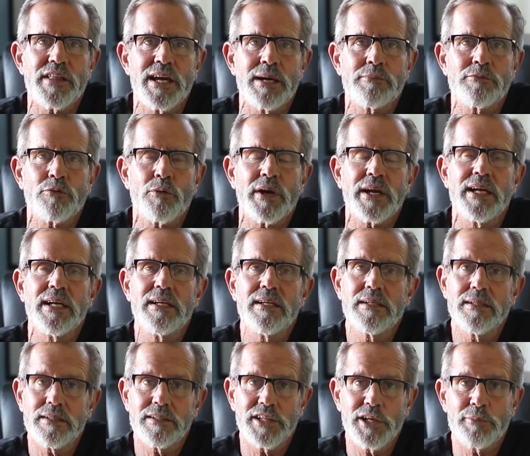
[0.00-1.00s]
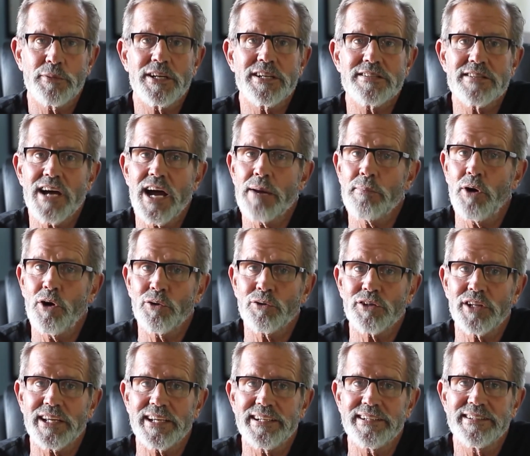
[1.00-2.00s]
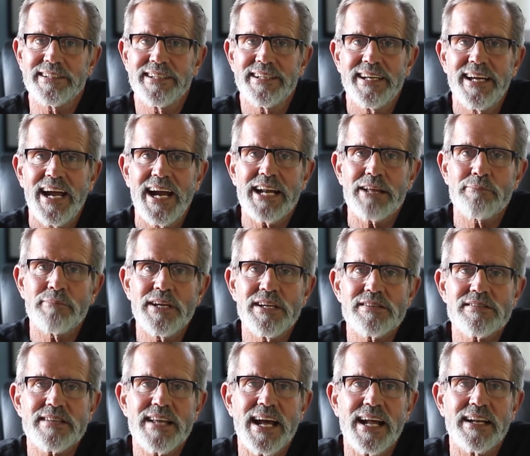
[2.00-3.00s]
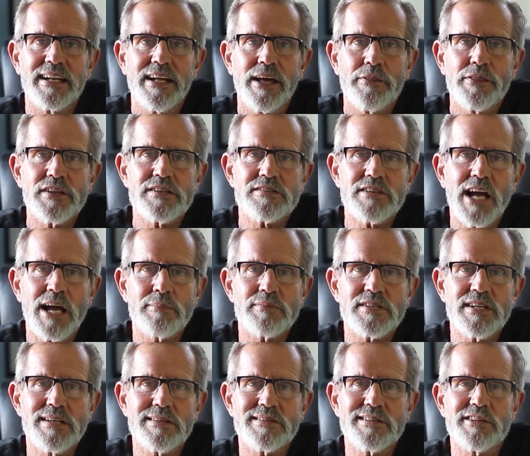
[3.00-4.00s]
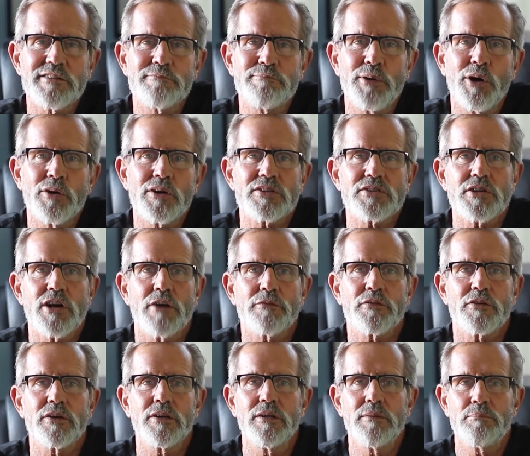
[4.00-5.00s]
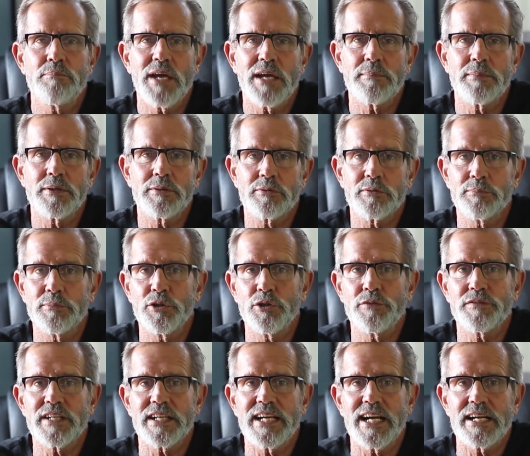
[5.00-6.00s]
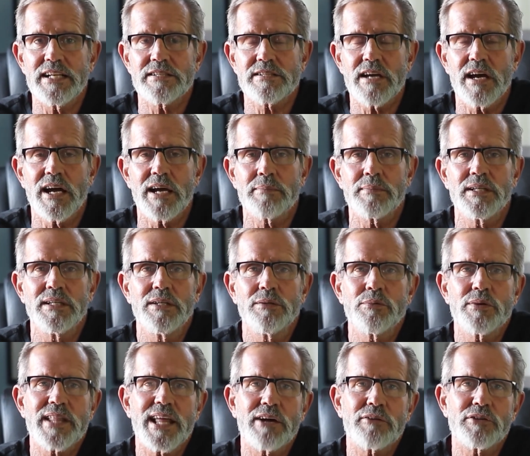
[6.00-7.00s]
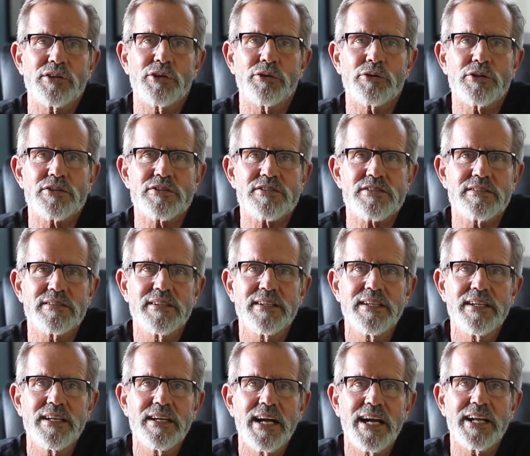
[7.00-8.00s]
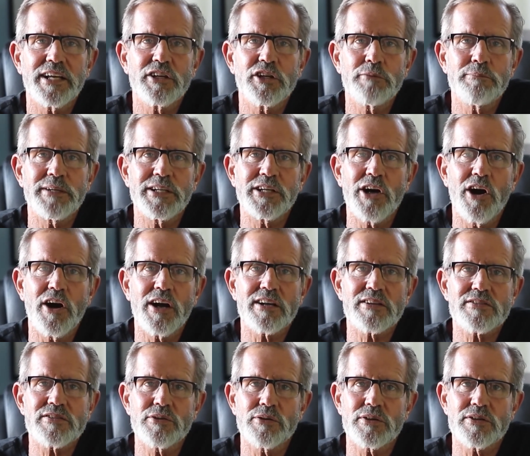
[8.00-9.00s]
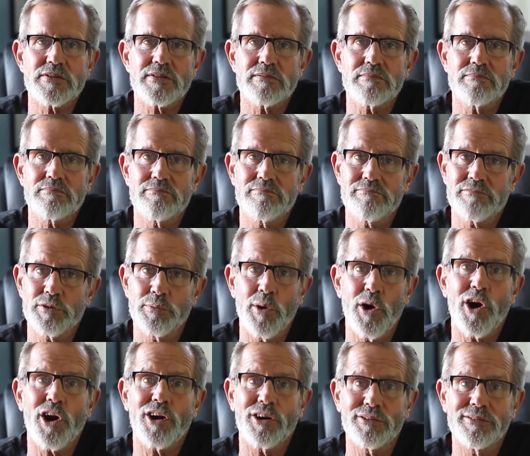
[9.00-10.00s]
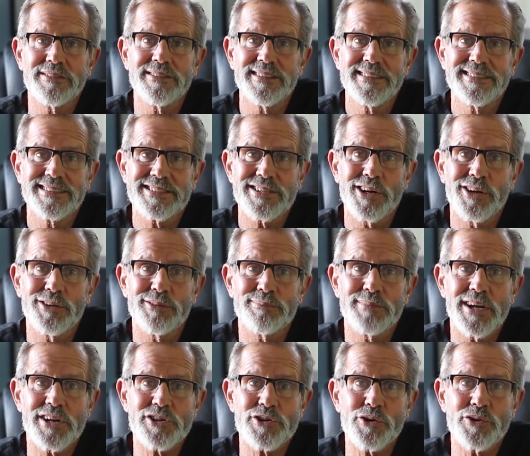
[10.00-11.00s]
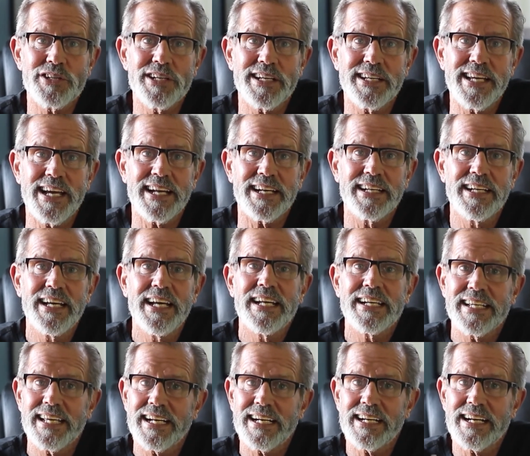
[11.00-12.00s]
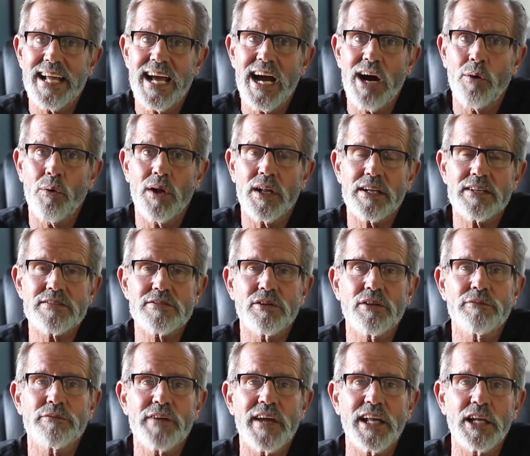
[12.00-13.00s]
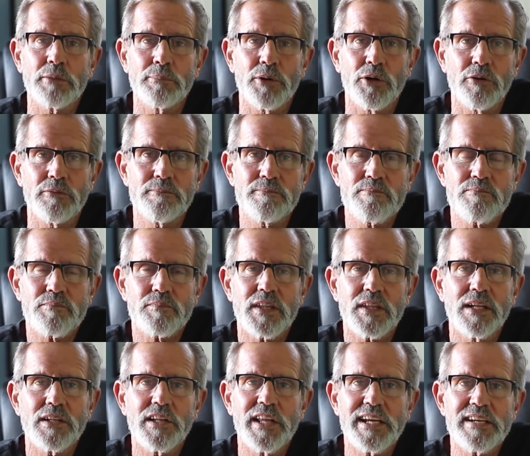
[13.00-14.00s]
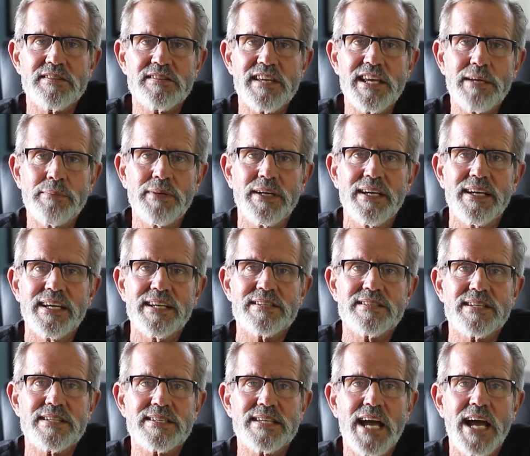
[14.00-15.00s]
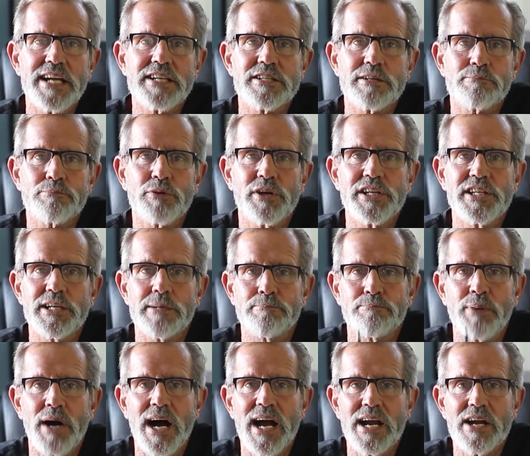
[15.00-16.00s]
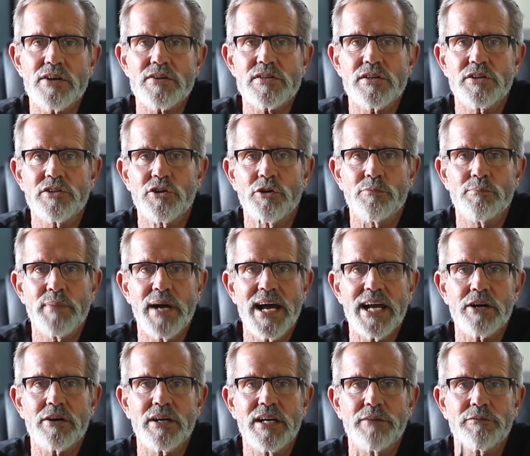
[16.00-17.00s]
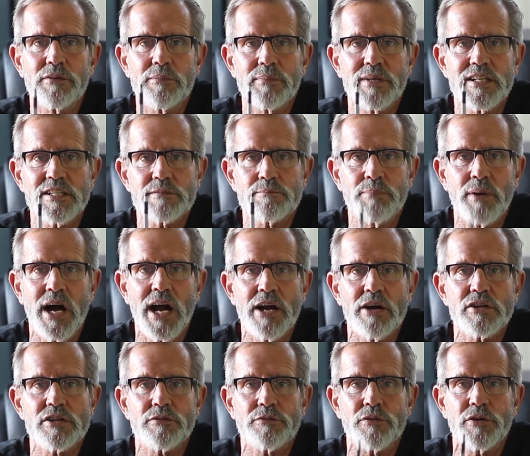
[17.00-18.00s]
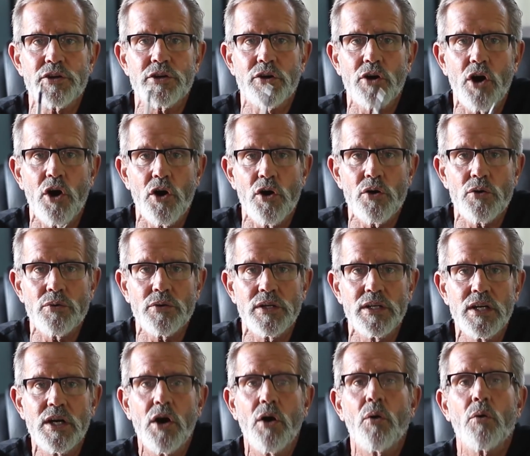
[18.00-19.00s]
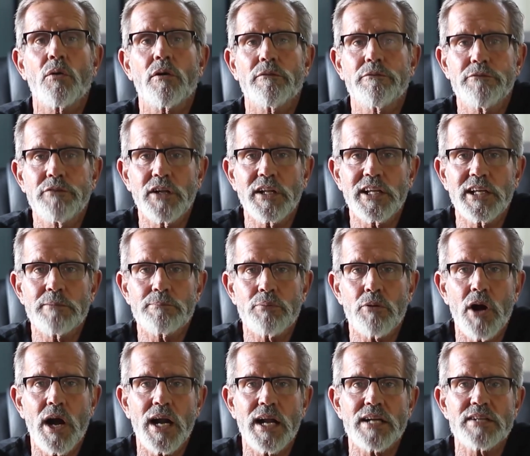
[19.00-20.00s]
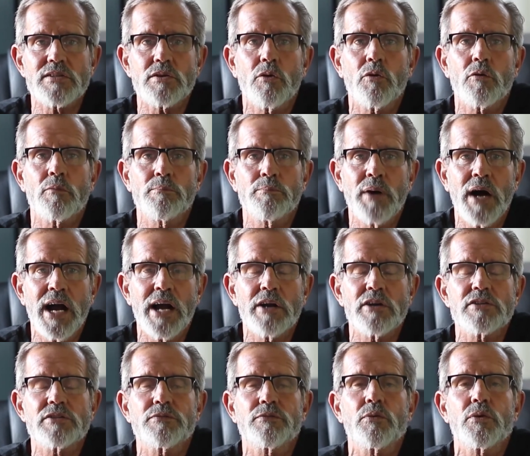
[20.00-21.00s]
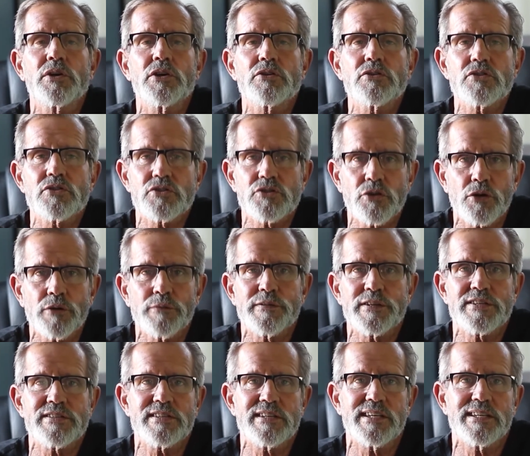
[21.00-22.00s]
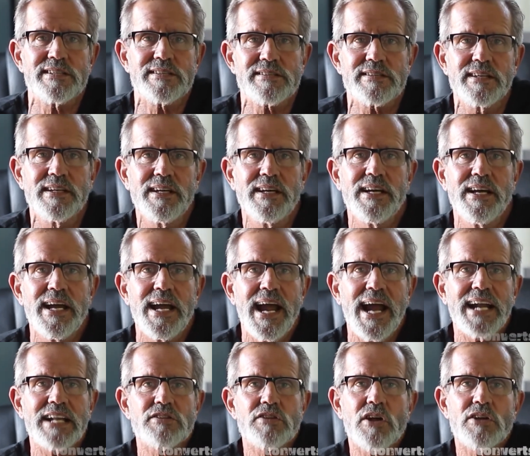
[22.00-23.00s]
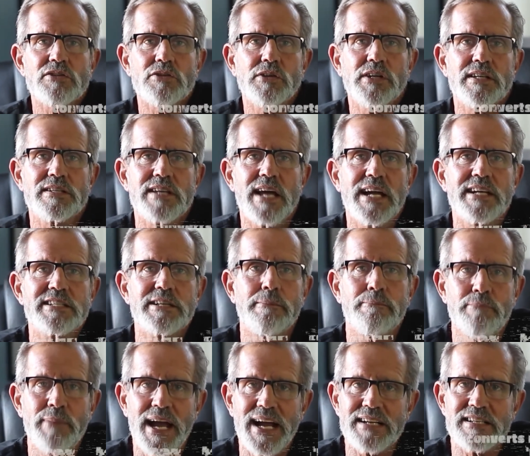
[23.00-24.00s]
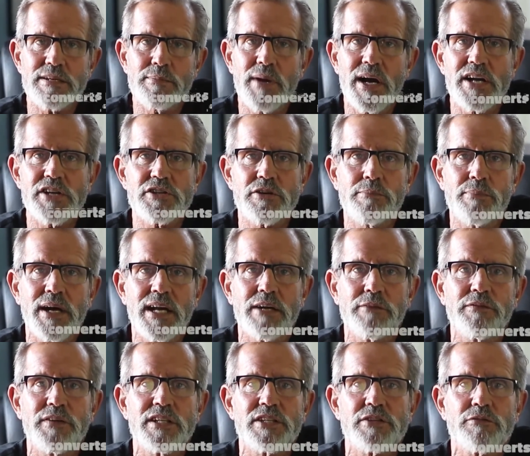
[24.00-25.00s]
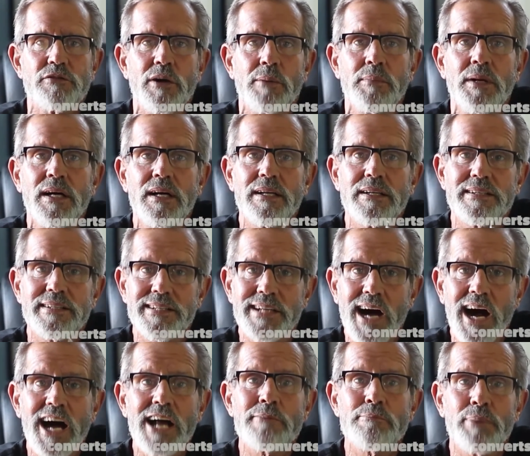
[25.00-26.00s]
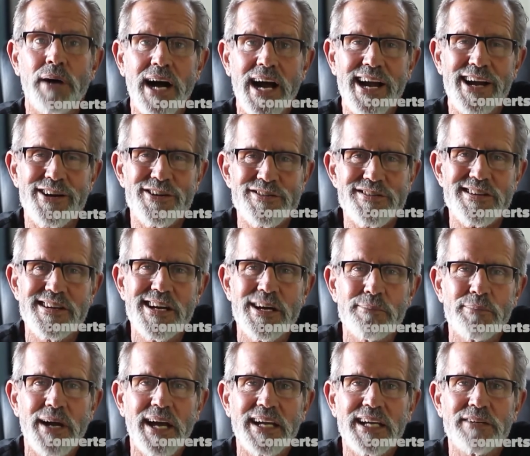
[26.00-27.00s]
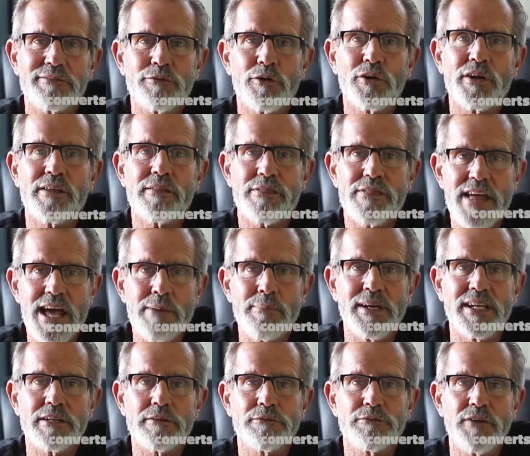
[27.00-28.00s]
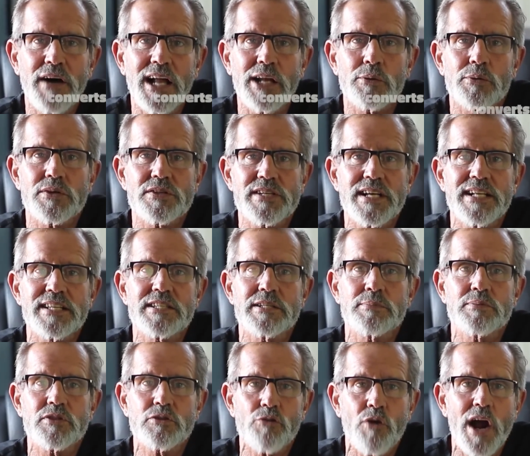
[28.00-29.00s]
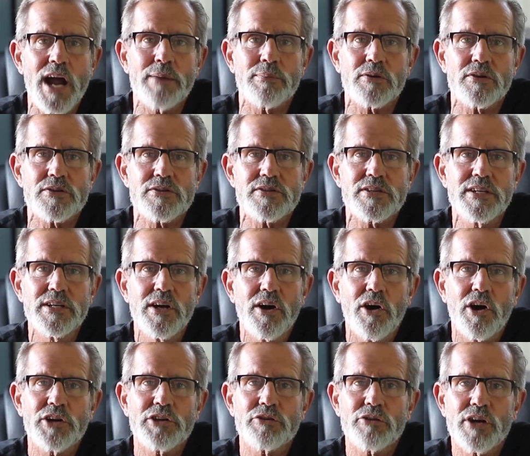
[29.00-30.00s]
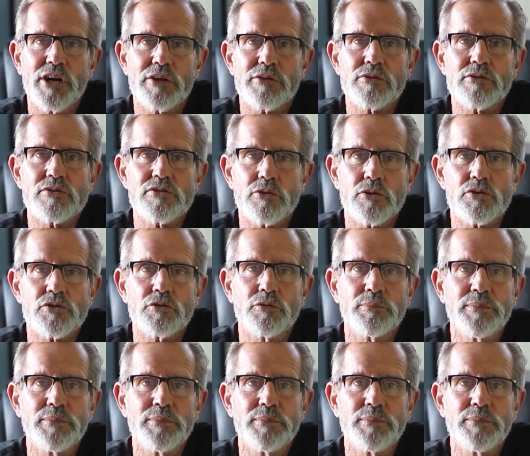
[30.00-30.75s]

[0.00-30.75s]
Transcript: them for a limited time only, and it means that this time-sensitive bonus offer may be removed at any time without notice. And it could be gone as soon as tomorrow. So make sure you get it now while it's still available. LinkSeam is designed to bring you buyers, no matter if it means buyers for your own or affiliate products or buyers for your services. And it's also designed to maximize your benefits from non-buyers by converting them into followers and subscribers on your other social